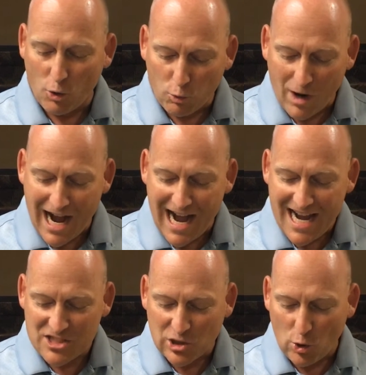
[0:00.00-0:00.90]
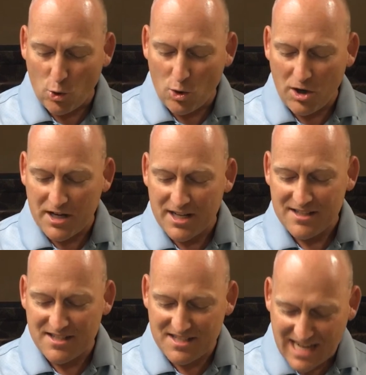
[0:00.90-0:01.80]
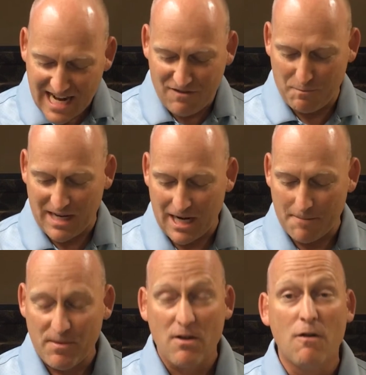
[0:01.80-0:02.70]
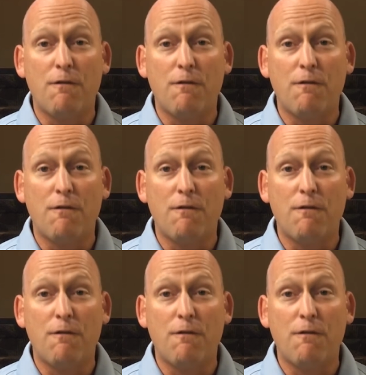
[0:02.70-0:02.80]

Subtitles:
Arise, Lord, save me,